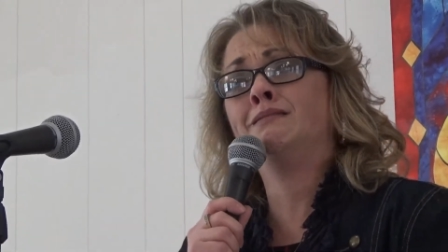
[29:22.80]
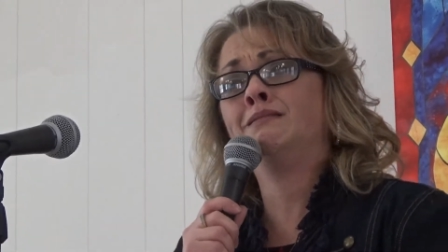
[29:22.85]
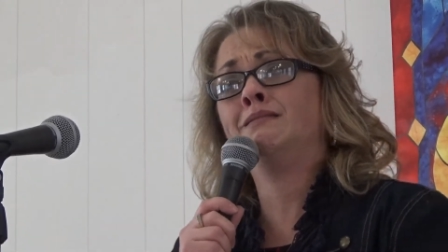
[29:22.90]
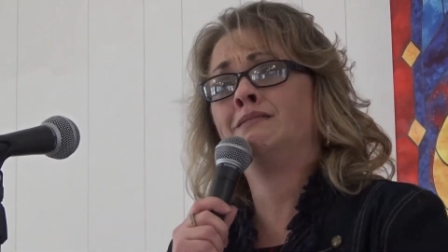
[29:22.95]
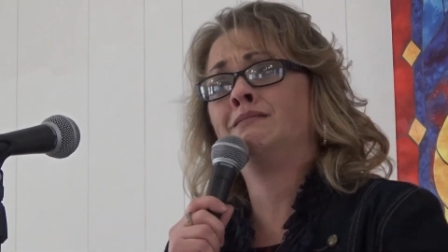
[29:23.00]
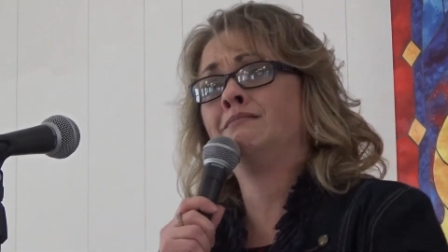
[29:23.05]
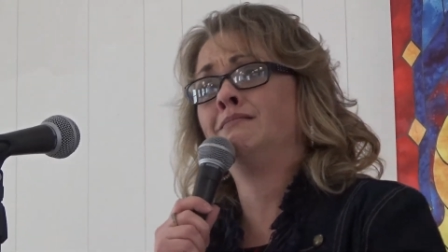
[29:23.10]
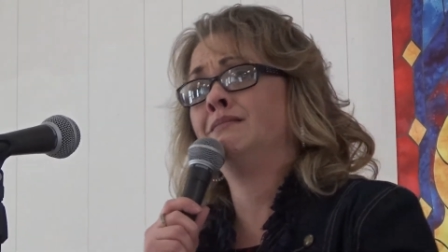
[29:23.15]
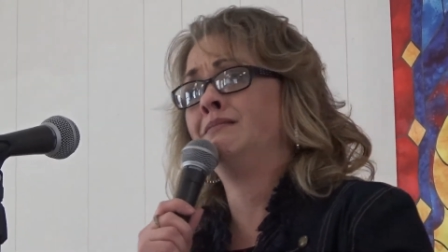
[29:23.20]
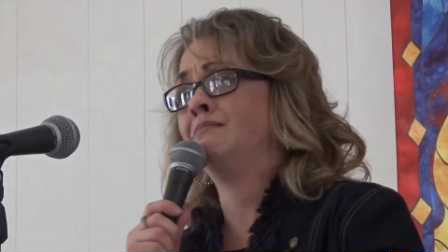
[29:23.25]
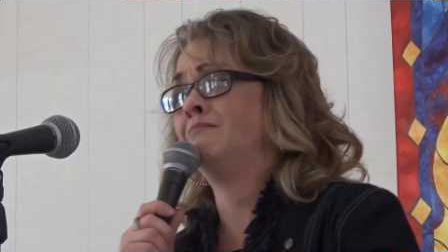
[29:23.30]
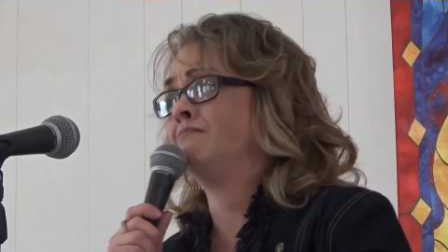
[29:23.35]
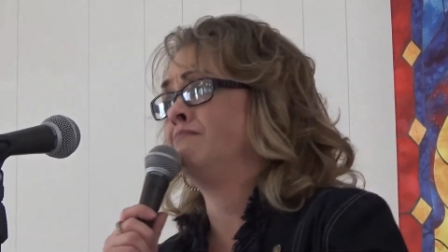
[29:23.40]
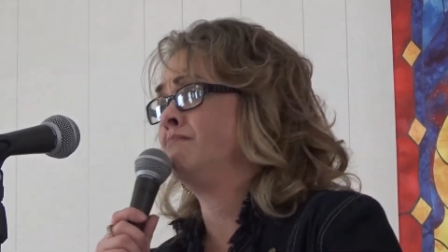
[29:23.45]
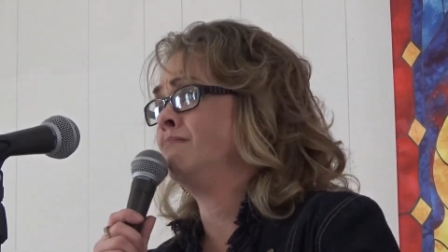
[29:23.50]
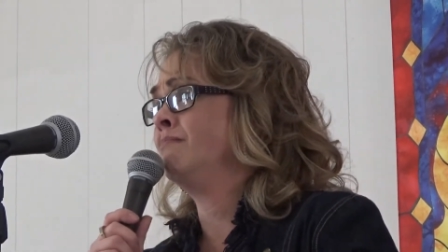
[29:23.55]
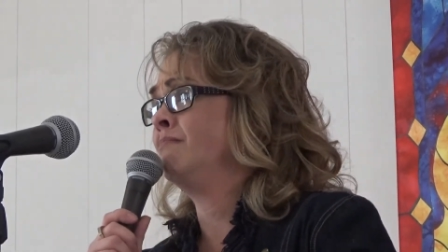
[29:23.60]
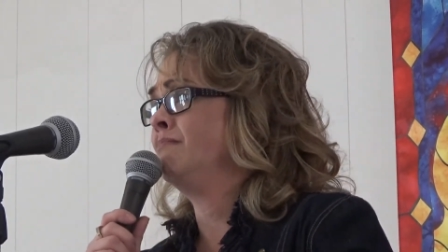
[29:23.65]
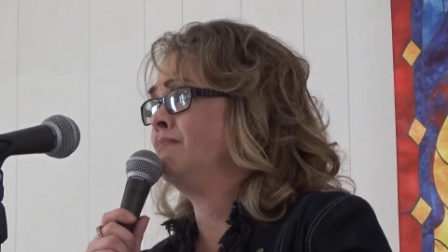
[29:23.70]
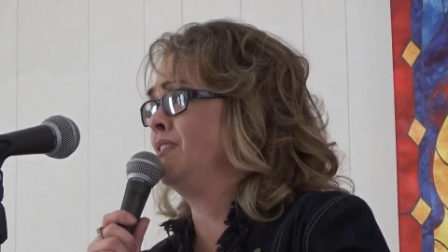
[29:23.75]
Yes.
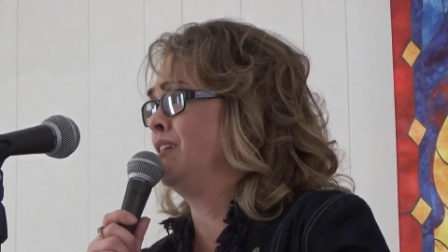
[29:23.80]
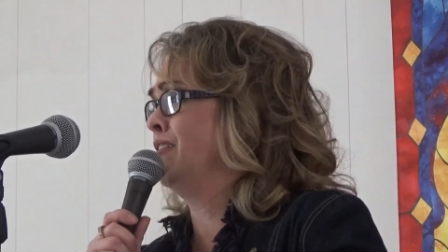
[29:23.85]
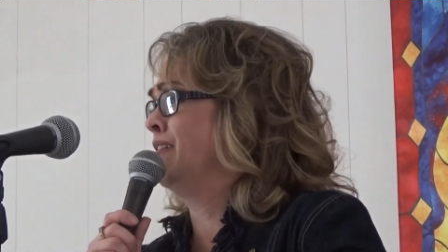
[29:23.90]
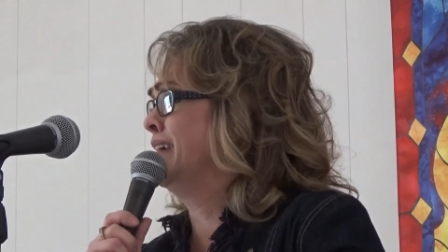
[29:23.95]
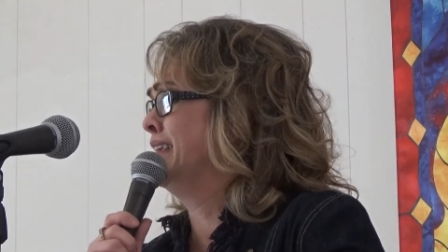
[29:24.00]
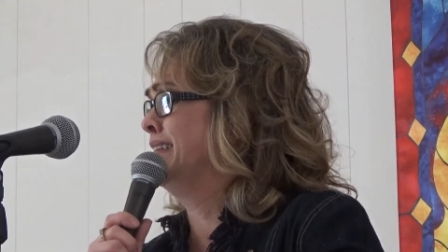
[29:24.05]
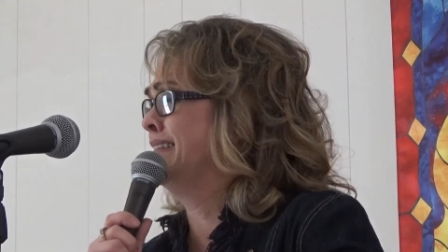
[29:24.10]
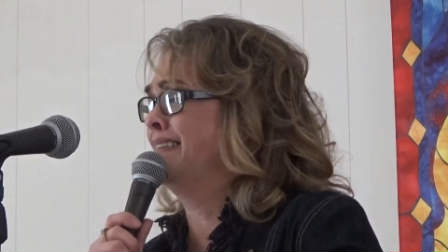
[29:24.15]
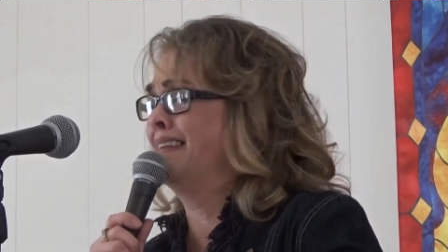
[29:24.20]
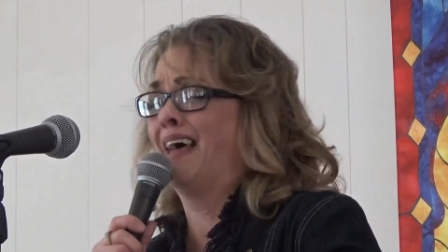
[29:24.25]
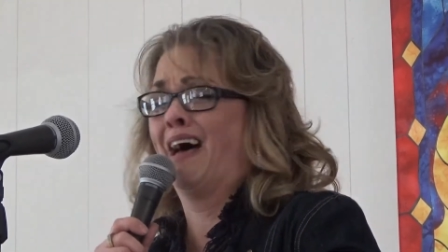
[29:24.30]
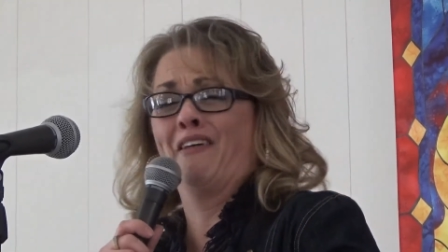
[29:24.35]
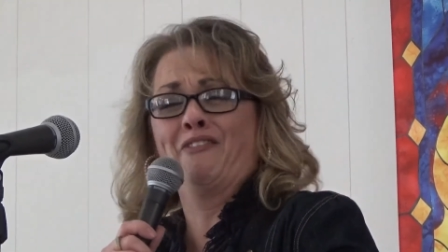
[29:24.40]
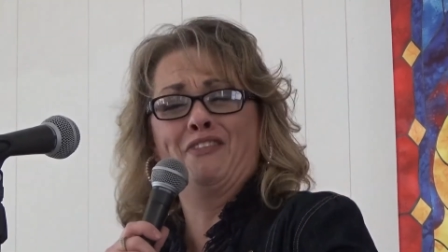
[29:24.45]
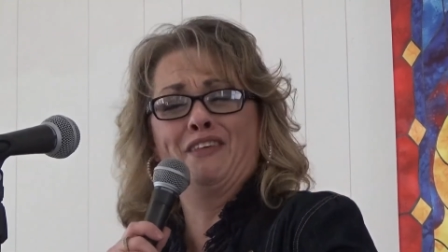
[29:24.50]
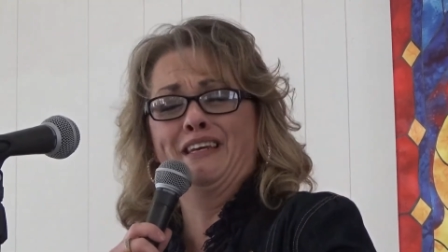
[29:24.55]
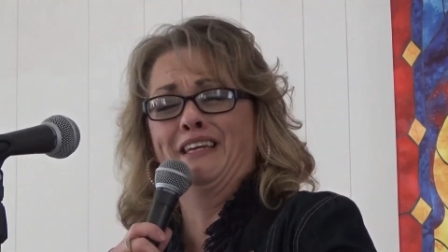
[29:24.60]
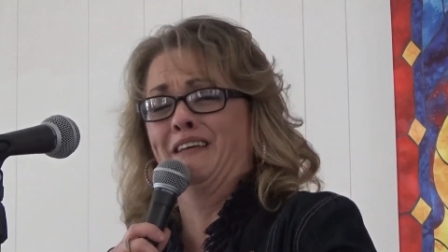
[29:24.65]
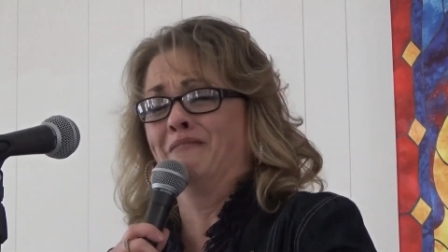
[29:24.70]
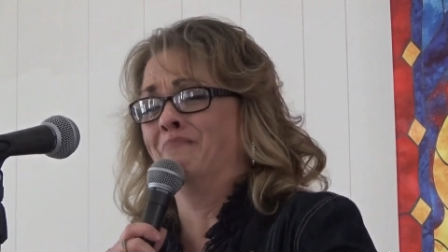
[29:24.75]
There is
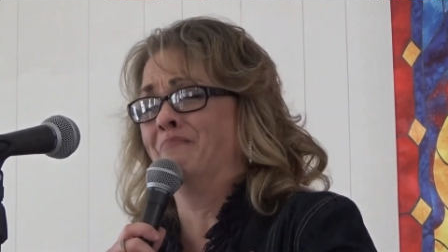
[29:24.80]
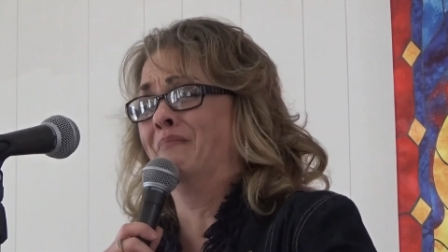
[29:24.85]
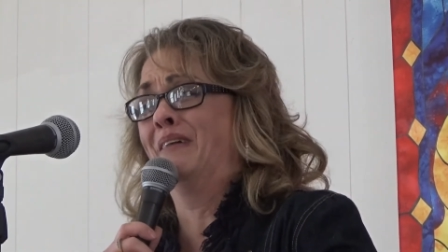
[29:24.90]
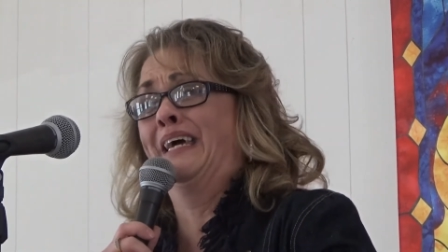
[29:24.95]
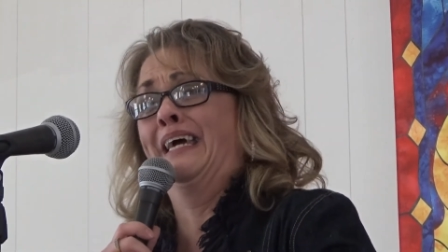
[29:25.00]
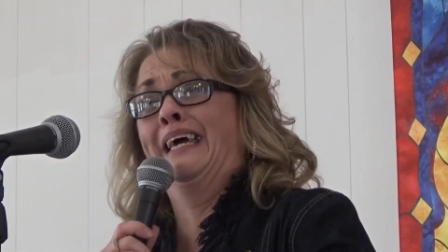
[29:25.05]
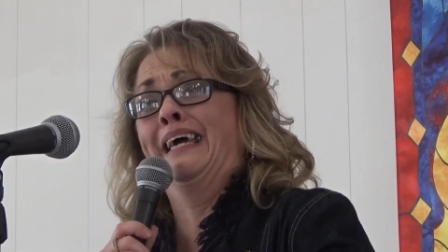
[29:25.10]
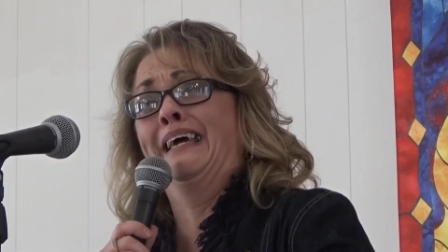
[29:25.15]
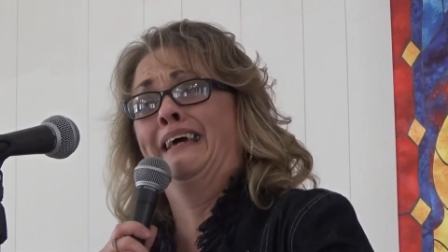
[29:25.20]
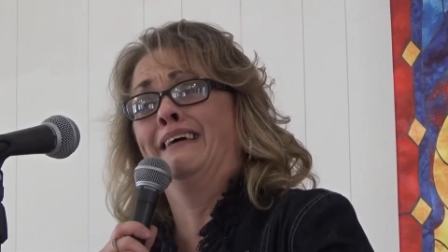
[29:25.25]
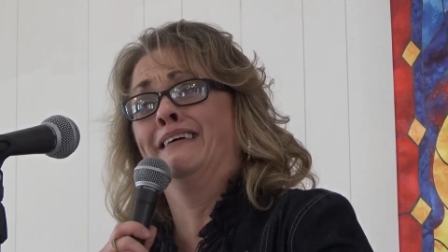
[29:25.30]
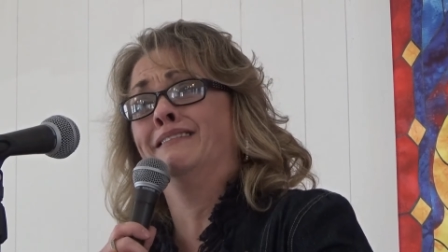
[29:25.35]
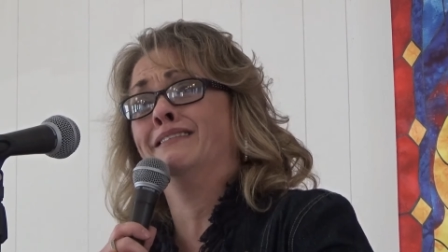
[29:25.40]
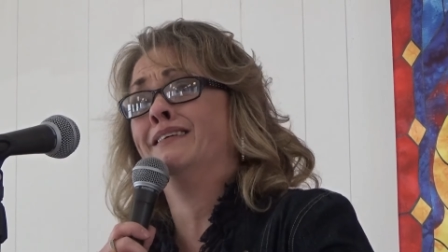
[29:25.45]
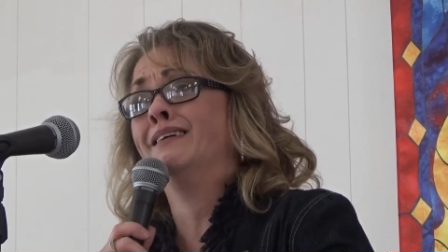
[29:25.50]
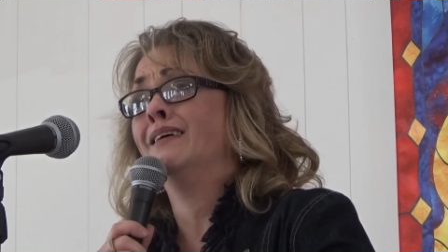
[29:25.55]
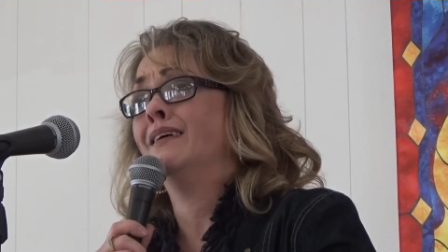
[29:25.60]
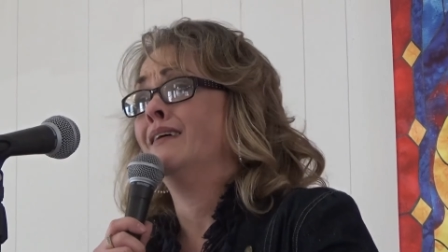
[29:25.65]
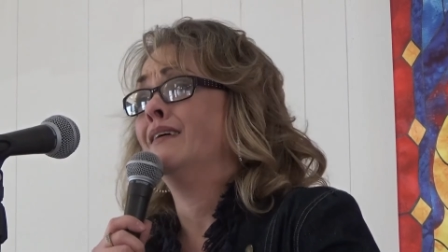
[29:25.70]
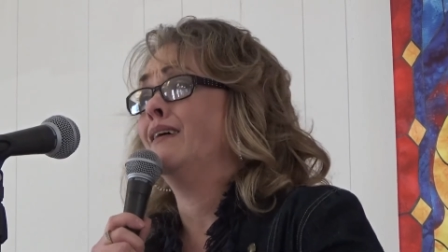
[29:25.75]
nothing in me.